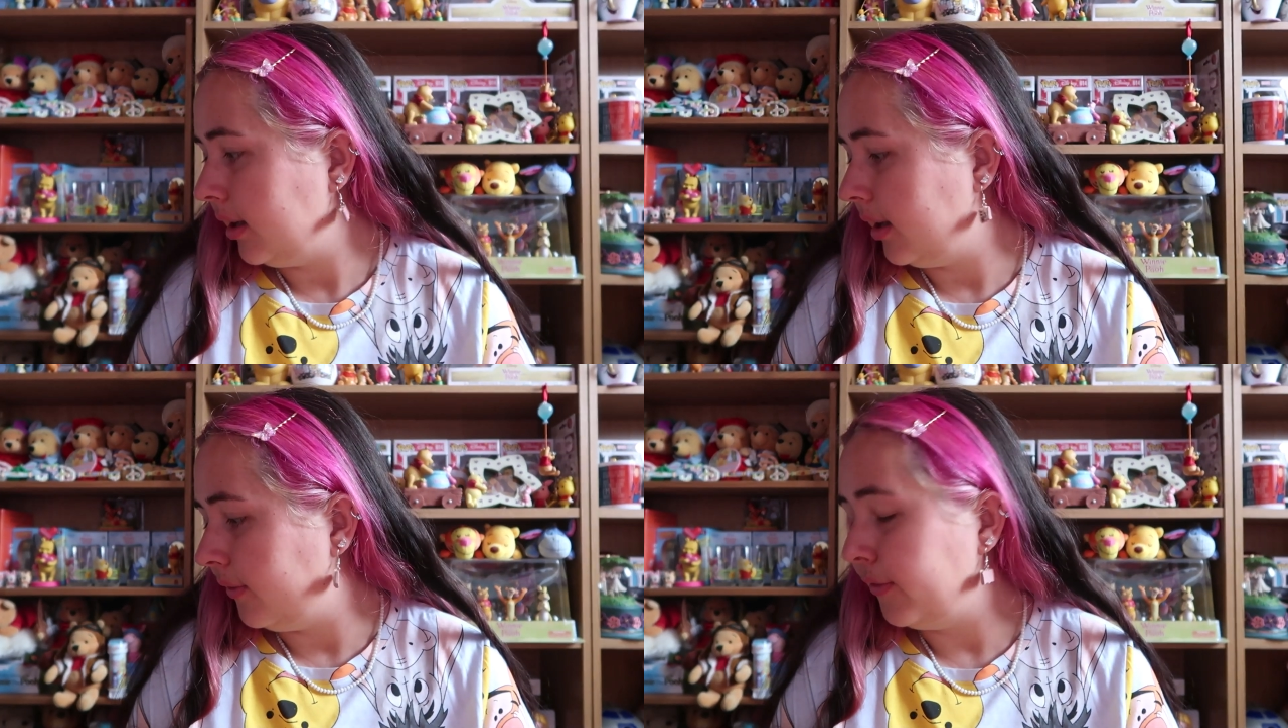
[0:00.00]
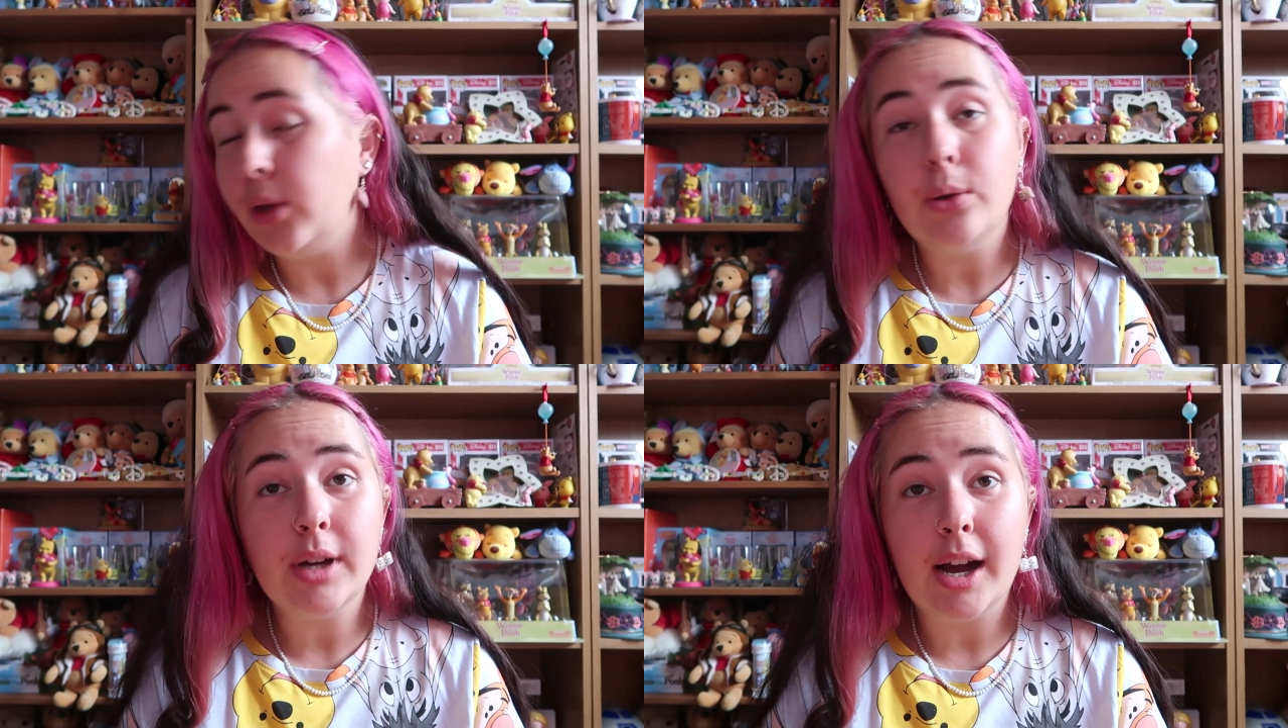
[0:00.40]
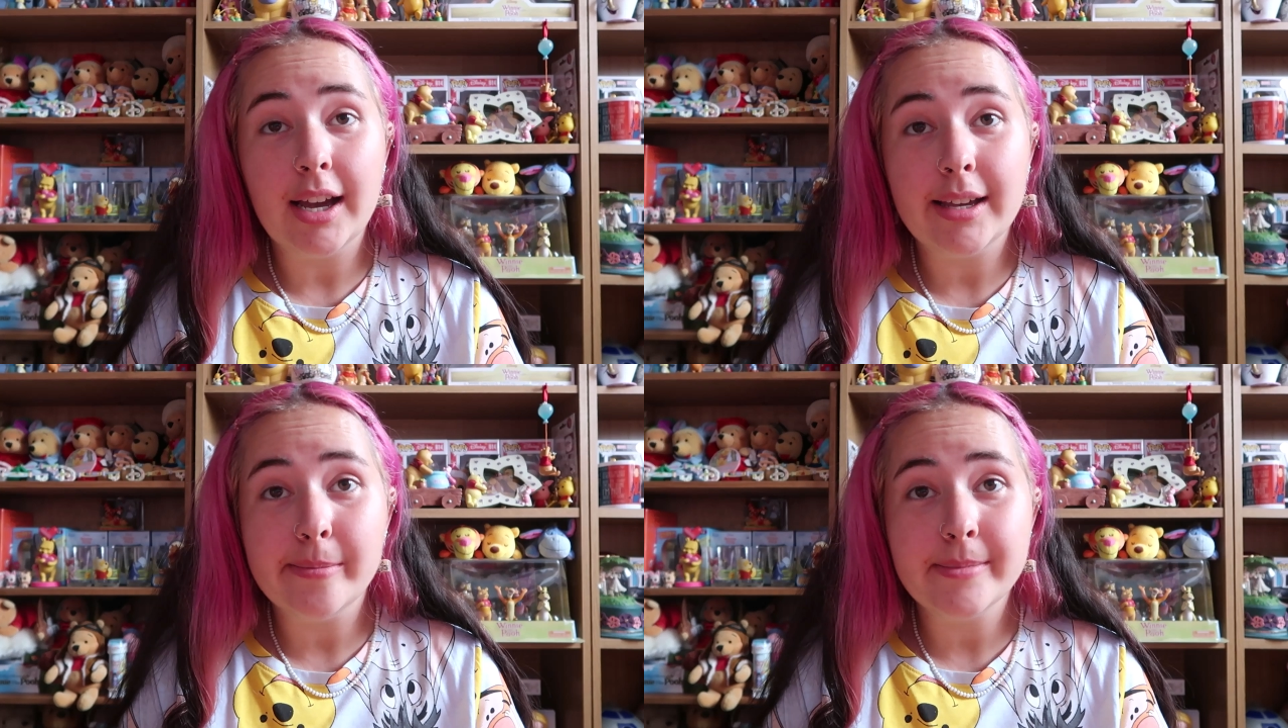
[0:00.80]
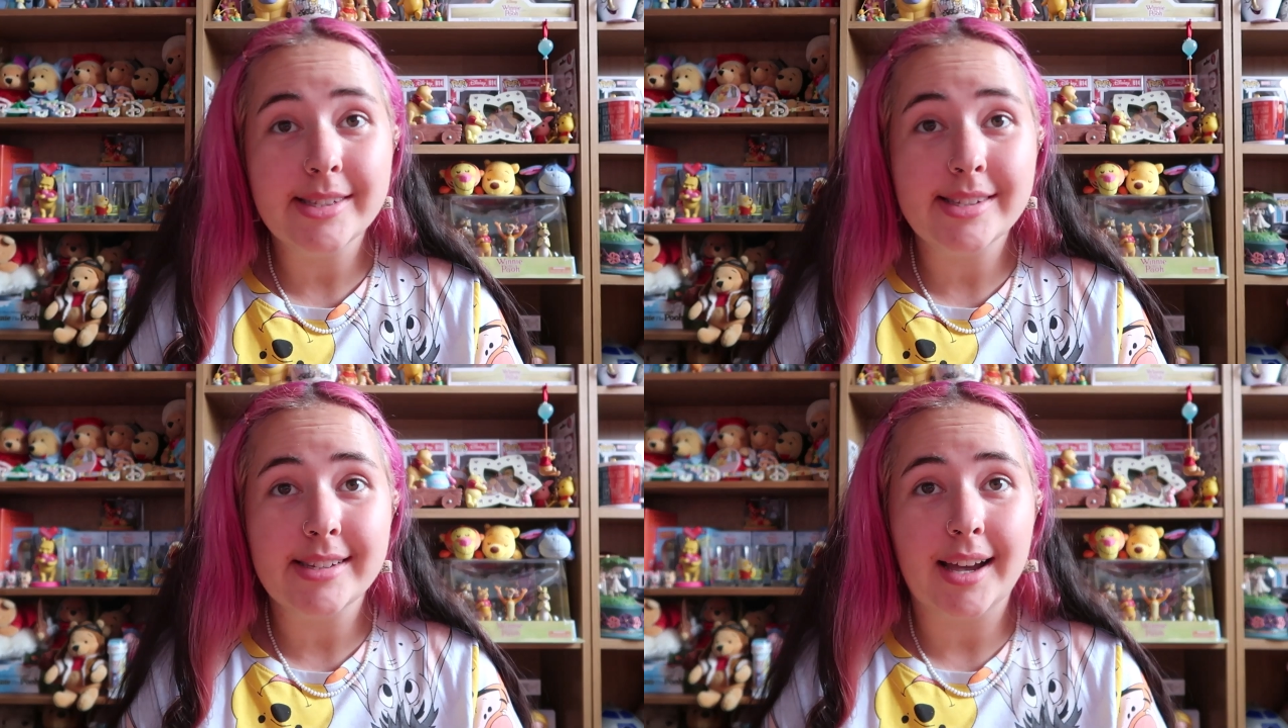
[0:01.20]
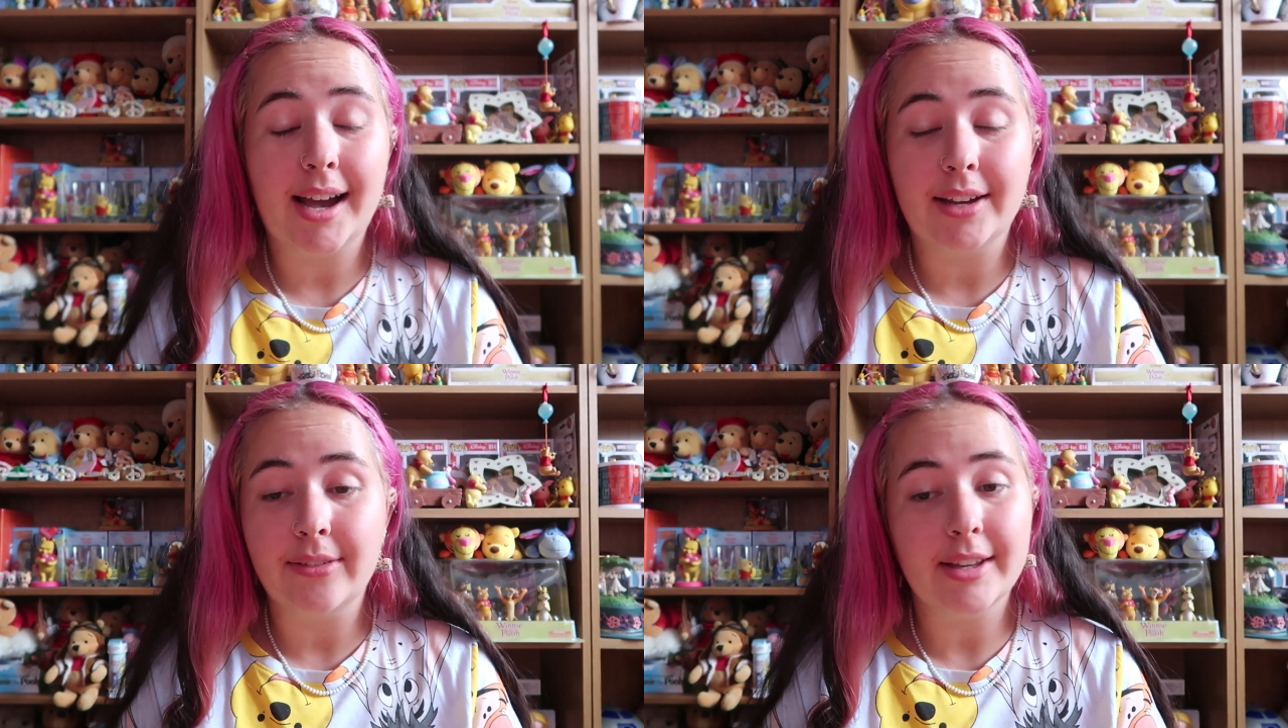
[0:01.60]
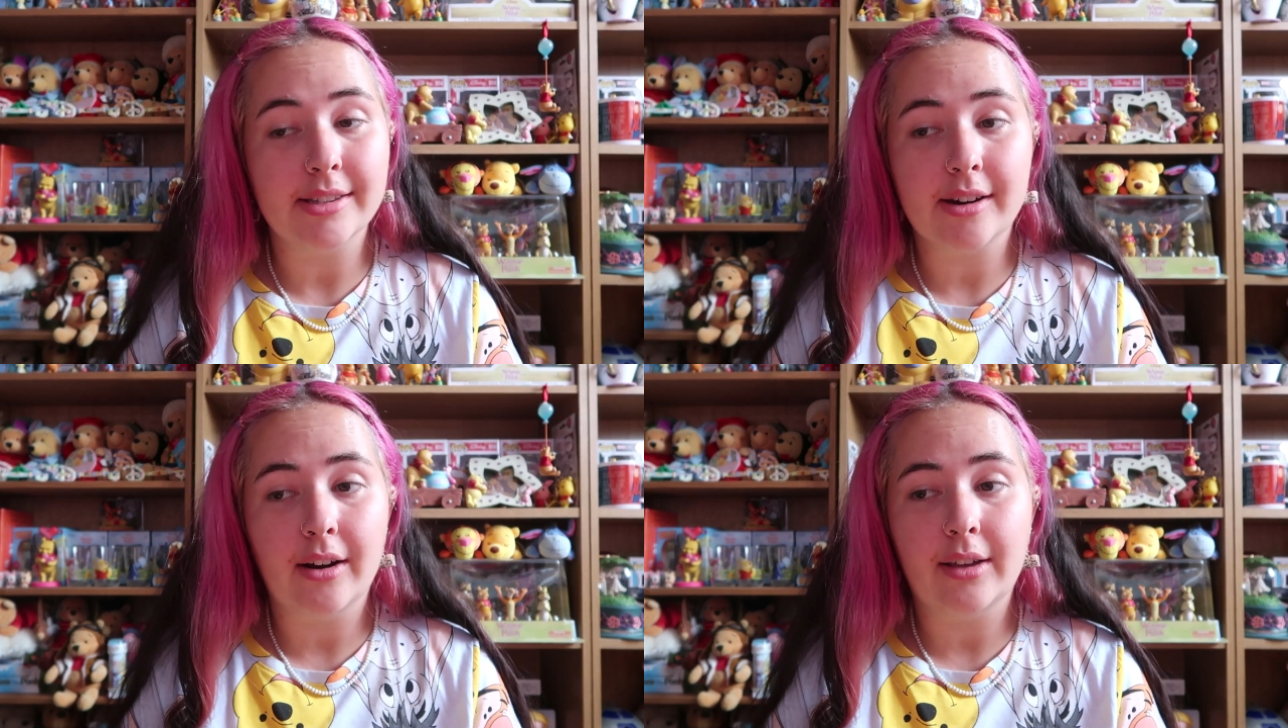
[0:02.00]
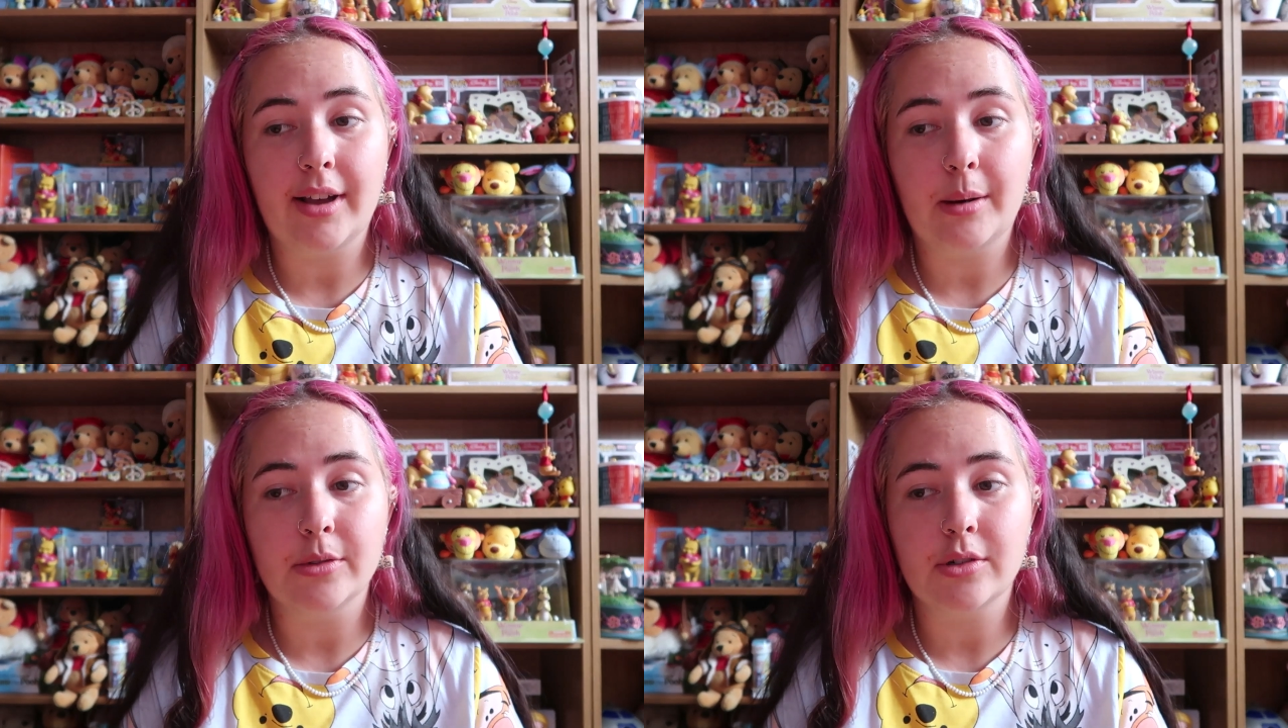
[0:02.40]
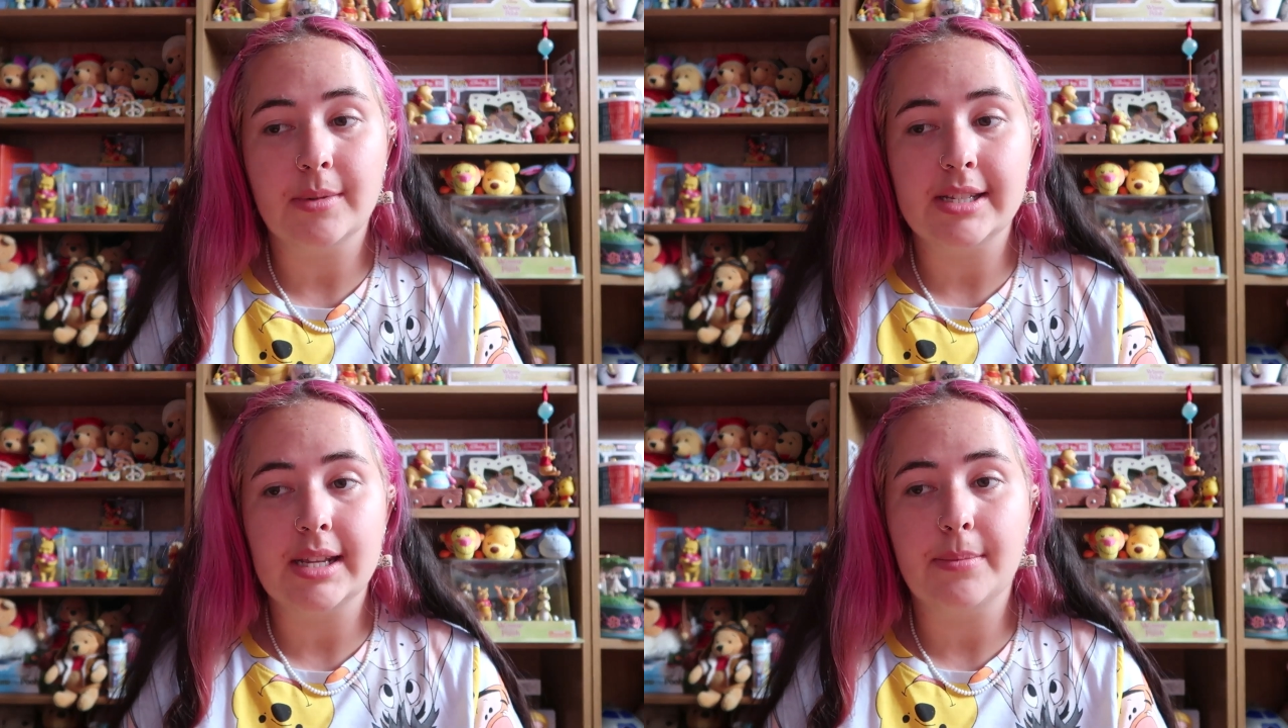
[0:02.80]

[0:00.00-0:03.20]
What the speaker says: a few times. I don't think it's currently available on Shop Disney,